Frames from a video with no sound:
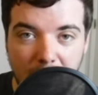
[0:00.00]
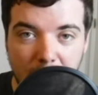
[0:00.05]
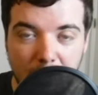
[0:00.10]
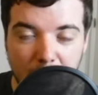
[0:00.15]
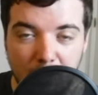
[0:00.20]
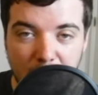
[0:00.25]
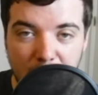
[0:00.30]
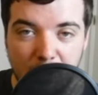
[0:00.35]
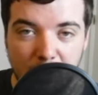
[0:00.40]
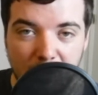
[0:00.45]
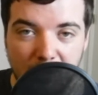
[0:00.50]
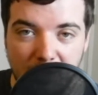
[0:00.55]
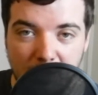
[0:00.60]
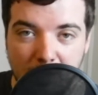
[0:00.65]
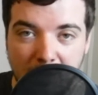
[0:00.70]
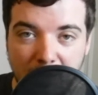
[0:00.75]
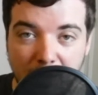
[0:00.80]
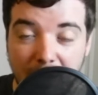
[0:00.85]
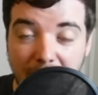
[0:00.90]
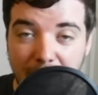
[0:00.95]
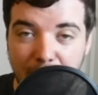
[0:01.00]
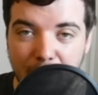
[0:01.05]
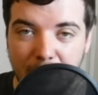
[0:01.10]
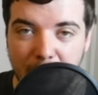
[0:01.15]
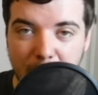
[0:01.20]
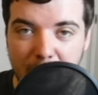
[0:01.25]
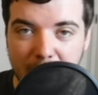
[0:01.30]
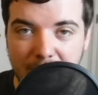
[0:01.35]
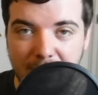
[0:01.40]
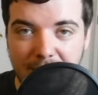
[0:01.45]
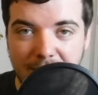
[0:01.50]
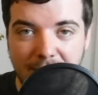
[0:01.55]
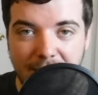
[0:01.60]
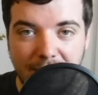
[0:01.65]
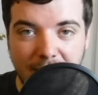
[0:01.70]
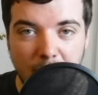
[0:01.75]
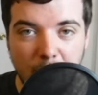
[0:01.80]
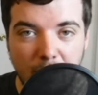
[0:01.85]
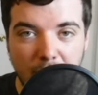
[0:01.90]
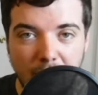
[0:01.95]
reduce the amount of high frequencies that
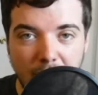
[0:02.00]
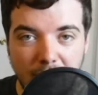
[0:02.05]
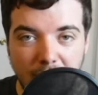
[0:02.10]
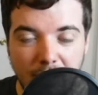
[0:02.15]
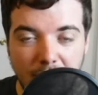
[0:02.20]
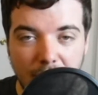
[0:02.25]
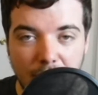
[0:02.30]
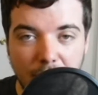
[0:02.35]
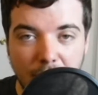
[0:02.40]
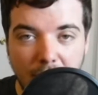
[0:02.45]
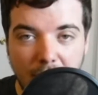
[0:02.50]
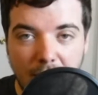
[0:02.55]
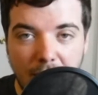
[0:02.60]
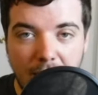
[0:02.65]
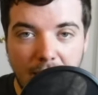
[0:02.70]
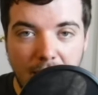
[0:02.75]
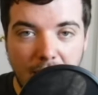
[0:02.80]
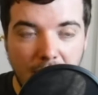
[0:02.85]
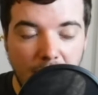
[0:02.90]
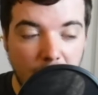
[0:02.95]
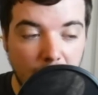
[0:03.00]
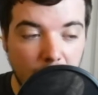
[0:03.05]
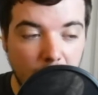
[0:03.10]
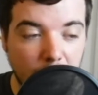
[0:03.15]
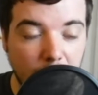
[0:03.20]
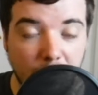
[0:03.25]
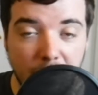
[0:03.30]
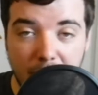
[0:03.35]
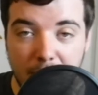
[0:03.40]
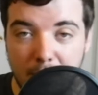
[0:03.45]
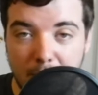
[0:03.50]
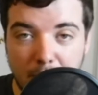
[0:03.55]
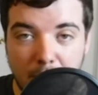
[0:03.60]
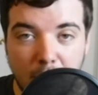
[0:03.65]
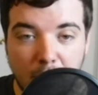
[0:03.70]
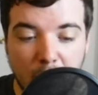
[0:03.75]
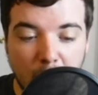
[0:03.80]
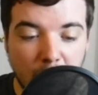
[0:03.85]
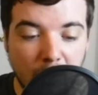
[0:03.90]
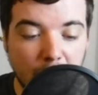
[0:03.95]
get blocked off. But
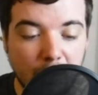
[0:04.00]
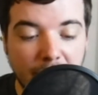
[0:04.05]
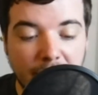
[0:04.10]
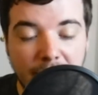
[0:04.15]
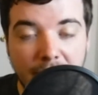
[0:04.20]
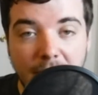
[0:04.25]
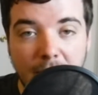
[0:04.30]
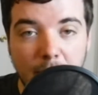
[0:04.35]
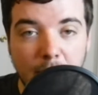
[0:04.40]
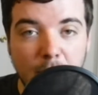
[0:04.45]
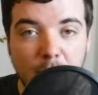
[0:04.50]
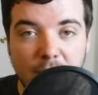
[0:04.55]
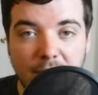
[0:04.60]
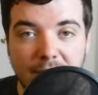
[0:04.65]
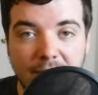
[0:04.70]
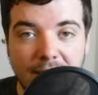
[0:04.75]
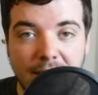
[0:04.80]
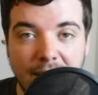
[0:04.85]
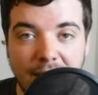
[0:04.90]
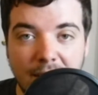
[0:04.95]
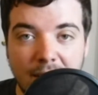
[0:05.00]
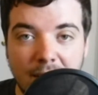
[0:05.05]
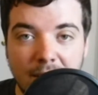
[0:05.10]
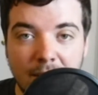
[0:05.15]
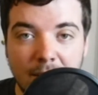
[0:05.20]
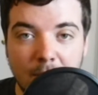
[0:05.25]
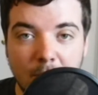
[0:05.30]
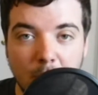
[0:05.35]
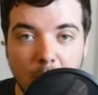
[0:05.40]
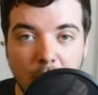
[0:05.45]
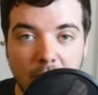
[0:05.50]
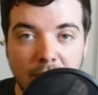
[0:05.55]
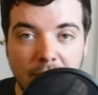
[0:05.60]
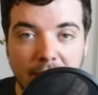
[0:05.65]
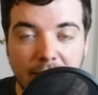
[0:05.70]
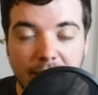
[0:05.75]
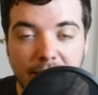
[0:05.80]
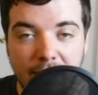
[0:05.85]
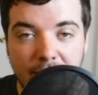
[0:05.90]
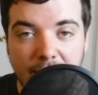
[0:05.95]
both work great. I'm using a nylon one
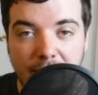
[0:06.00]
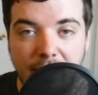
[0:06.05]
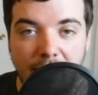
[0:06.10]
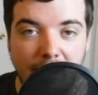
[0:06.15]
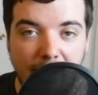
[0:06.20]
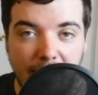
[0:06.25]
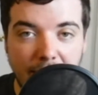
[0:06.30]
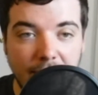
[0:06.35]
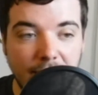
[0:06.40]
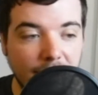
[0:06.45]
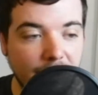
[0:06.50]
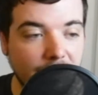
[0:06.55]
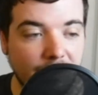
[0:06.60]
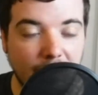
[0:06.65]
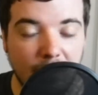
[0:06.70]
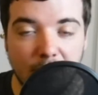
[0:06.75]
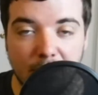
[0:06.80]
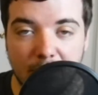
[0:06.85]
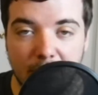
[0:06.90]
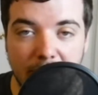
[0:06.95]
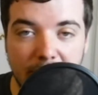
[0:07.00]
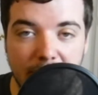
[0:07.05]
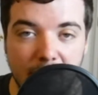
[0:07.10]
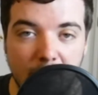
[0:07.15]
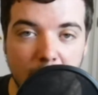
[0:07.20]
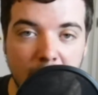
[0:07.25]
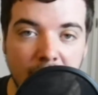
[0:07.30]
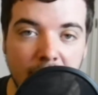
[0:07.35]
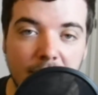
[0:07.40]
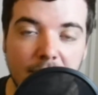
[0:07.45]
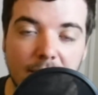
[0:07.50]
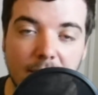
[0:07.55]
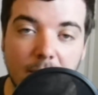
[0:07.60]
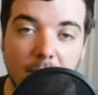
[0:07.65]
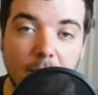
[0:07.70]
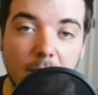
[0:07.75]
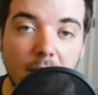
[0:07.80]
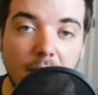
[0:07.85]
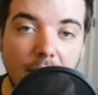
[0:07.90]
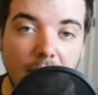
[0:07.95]
here, and it sounds great to me,
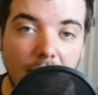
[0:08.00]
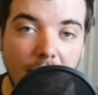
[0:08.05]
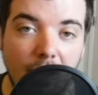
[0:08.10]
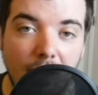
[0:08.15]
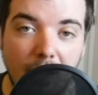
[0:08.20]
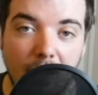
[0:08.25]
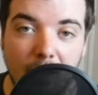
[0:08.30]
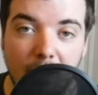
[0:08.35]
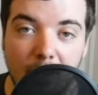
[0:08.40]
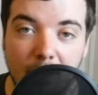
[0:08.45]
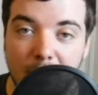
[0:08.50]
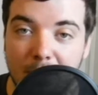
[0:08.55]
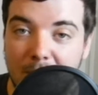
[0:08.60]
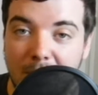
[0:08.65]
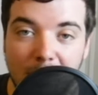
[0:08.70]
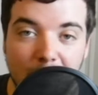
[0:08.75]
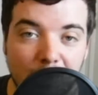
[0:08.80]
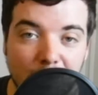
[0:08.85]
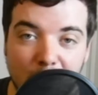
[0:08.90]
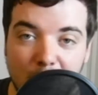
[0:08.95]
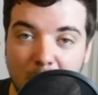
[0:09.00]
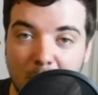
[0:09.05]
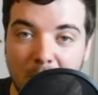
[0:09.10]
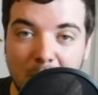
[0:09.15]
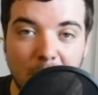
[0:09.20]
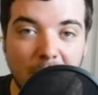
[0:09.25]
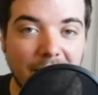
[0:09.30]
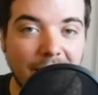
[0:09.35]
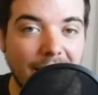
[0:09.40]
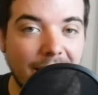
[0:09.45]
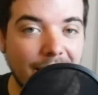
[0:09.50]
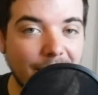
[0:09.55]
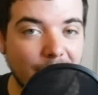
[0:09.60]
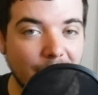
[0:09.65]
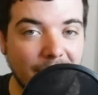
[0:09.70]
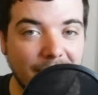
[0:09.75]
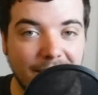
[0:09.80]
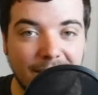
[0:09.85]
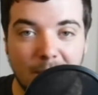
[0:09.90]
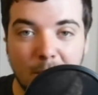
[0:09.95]
so I'm just rolling with that. You
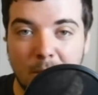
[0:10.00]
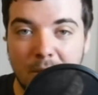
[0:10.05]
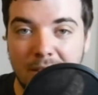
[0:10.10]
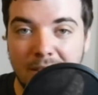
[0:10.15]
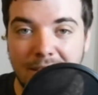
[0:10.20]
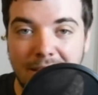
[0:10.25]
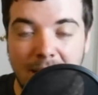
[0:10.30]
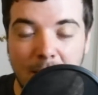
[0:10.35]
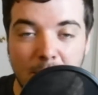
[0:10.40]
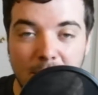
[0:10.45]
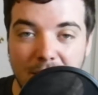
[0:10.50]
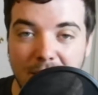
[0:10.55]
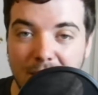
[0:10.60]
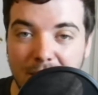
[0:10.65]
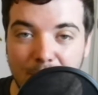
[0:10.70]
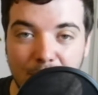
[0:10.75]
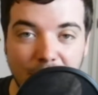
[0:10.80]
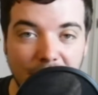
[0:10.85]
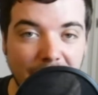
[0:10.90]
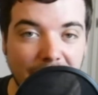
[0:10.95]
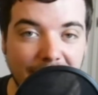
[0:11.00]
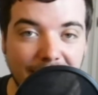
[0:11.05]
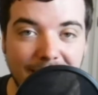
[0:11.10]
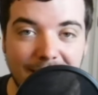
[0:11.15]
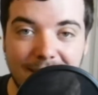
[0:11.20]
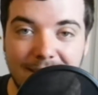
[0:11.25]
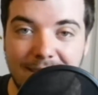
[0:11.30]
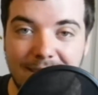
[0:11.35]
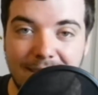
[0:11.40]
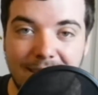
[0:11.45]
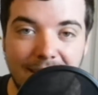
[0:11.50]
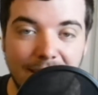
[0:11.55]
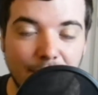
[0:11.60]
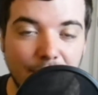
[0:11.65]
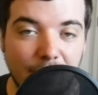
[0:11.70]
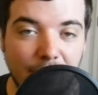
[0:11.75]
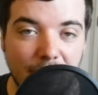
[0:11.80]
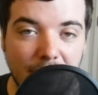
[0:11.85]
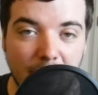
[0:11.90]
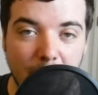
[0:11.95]
can get one on Amazon for like 10 to
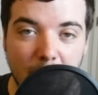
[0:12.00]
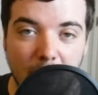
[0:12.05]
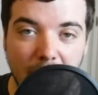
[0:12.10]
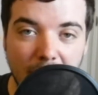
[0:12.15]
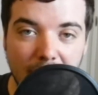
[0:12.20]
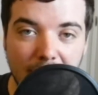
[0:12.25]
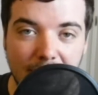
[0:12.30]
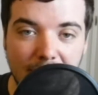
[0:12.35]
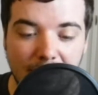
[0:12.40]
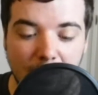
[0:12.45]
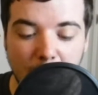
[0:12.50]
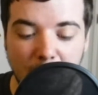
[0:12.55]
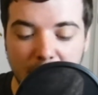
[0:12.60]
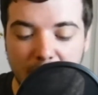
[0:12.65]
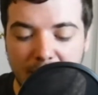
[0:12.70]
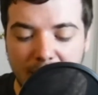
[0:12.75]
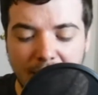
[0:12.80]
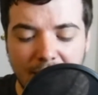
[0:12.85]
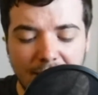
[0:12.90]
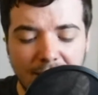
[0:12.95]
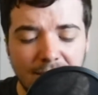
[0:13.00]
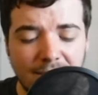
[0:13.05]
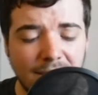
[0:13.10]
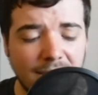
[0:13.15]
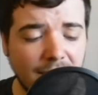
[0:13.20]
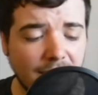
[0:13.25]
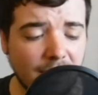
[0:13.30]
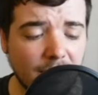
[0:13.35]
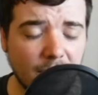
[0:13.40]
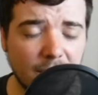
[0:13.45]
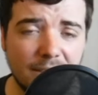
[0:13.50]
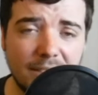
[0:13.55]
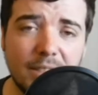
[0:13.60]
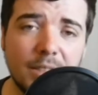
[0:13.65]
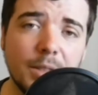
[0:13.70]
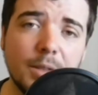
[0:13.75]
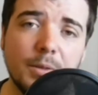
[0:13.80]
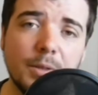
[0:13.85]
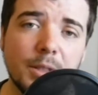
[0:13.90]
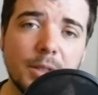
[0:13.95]
15 bucks. I believe I got this at Guitar
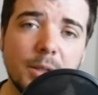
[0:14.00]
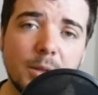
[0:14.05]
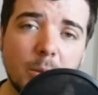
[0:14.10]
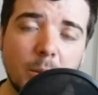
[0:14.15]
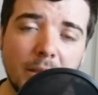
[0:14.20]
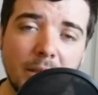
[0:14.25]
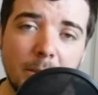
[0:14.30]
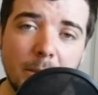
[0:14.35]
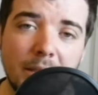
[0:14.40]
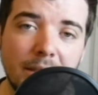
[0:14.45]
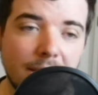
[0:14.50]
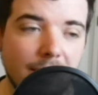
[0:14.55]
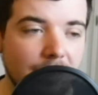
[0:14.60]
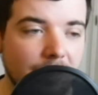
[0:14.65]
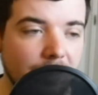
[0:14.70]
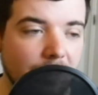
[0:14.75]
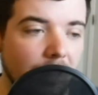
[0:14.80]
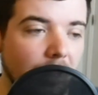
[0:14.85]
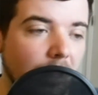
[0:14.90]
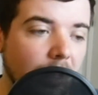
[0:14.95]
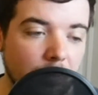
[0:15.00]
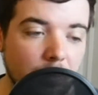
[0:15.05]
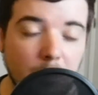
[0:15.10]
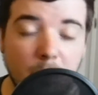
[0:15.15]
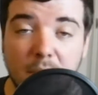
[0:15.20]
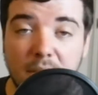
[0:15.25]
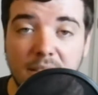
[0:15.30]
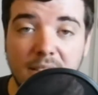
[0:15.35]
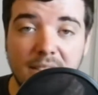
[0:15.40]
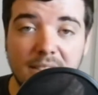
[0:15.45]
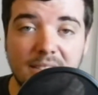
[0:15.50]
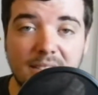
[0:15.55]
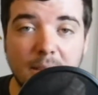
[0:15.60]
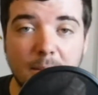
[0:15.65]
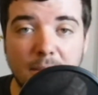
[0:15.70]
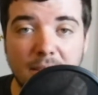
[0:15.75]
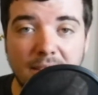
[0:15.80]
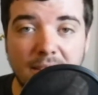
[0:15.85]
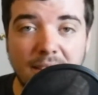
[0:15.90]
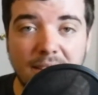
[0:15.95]
Center for 20 bucks. But it is
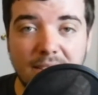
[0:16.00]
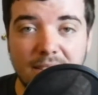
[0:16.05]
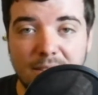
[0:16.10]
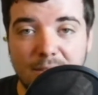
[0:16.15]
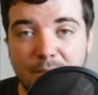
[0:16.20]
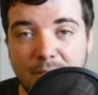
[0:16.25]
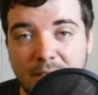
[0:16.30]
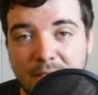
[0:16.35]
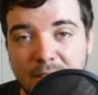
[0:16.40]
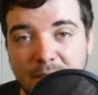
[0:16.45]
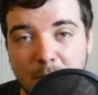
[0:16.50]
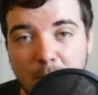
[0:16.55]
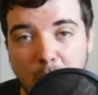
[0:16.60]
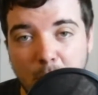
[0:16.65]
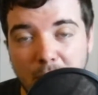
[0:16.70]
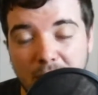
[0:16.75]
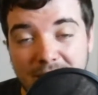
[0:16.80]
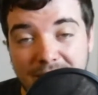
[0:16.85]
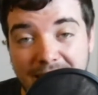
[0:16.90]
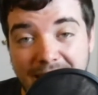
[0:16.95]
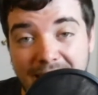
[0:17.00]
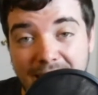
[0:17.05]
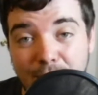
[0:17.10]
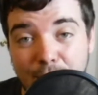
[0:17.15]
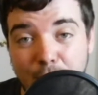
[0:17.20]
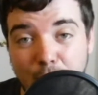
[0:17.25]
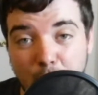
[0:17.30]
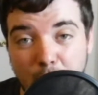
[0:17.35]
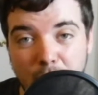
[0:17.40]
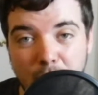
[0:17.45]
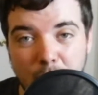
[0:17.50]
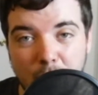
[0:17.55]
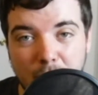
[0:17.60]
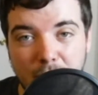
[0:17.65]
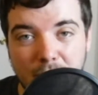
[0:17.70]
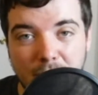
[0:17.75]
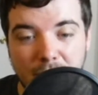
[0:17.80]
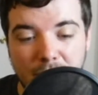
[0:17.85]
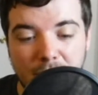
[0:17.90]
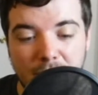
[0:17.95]
something that is very important to have for your
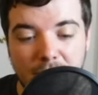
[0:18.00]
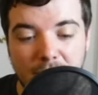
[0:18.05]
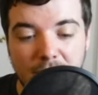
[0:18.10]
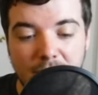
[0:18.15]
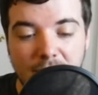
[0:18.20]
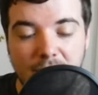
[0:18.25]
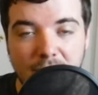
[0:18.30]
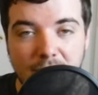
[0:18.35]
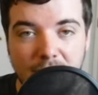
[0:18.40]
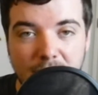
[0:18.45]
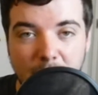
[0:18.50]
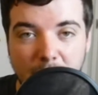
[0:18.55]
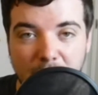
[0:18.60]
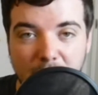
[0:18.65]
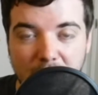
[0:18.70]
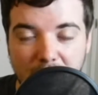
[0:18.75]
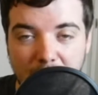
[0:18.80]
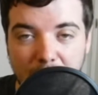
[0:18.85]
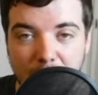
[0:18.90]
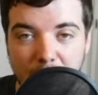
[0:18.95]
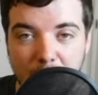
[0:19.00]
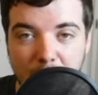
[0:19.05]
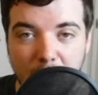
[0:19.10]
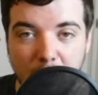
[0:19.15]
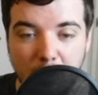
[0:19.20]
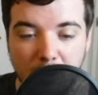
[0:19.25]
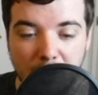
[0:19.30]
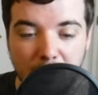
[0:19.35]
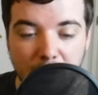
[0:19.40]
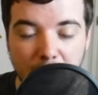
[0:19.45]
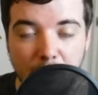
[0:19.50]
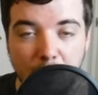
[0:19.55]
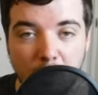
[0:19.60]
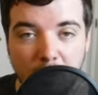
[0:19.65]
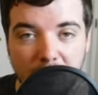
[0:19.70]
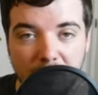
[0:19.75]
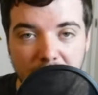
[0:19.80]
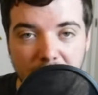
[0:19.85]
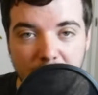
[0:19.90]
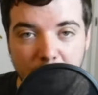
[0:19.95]
productions, especially if you're recording your
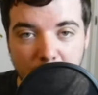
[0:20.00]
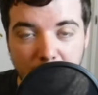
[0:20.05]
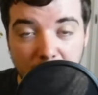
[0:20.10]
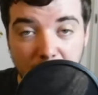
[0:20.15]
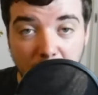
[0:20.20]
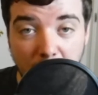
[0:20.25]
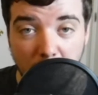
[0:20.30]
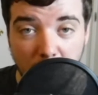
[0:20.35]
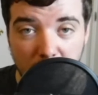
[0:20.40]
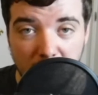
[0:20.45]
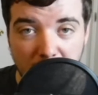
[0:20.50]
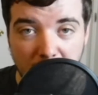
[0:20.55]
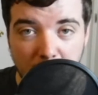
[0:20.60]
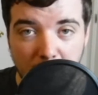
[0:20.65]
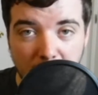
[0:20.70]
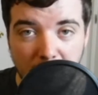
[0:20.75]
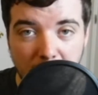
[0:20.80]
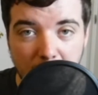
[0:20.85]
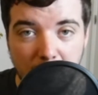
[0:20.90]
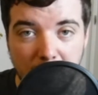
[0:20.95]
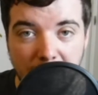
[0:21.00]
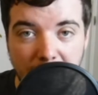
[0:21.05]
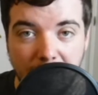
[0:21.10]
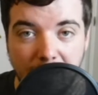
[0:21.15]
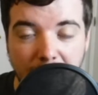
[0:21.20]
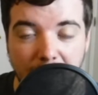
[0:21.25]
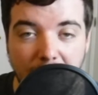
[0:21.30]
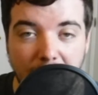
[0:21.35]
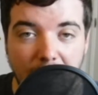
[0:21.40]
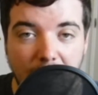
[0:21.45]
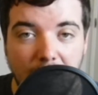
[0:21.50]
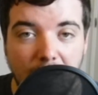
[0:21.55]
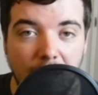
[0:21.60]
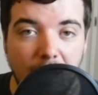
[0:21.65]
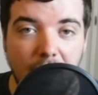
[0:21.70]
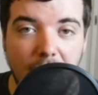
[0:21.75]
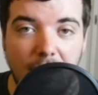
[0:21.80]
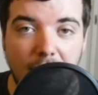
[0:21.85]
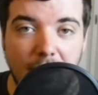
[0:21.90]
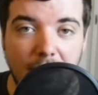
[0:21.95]
voice when you're close up on the mic.
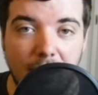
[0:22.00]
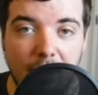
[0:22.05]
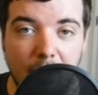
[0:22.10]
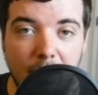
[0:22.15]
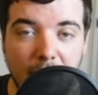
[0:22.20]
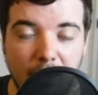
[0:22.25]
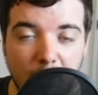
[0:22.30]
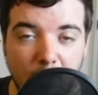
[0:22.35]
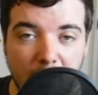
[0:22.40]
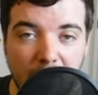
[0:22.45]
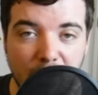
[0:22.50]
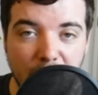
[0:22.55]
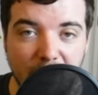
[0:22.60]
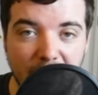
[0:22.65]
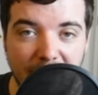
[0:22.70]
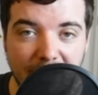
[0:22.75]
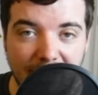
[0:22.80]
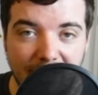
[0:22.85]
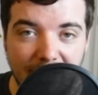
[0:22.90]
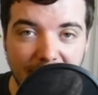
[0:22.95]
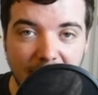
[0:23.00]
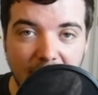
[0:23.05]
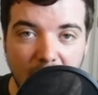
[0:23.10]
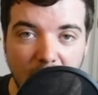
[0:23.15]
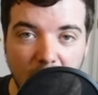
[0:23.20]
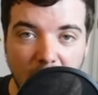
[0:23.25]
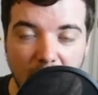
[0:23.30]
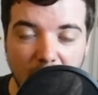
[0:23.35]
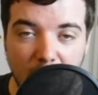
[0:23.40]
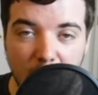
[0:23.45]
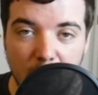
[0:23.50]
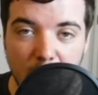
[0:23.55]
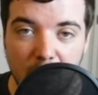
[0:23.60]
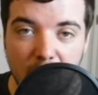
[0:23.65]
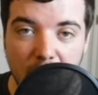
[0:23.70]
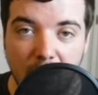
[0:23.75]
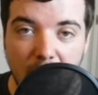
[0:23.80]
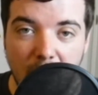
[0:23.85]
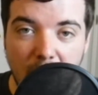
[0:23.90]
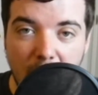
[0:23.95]
Otherwise, you're going to get a lot of those